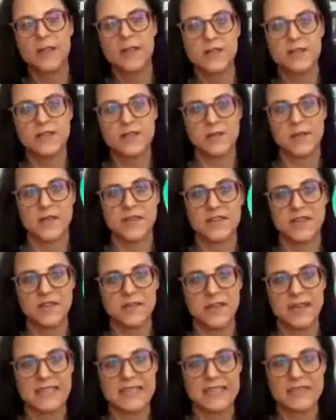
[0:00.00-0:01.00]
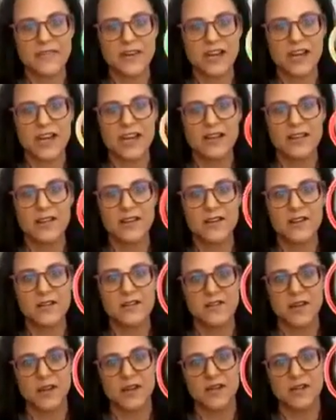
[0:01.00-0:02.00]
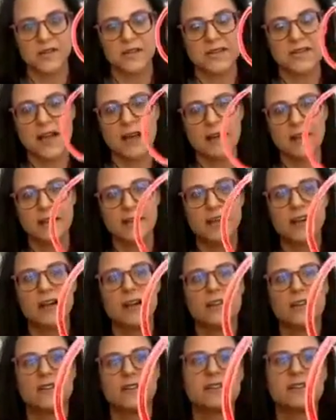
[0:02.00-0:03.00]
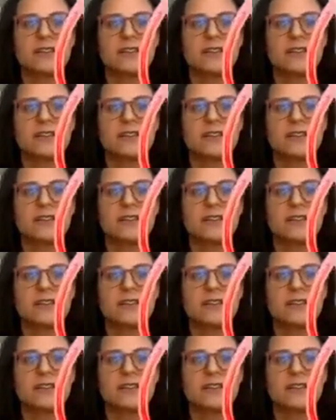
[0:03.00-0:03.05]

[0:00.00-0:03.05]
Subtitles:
So you can do like different colors. You can do solid colors.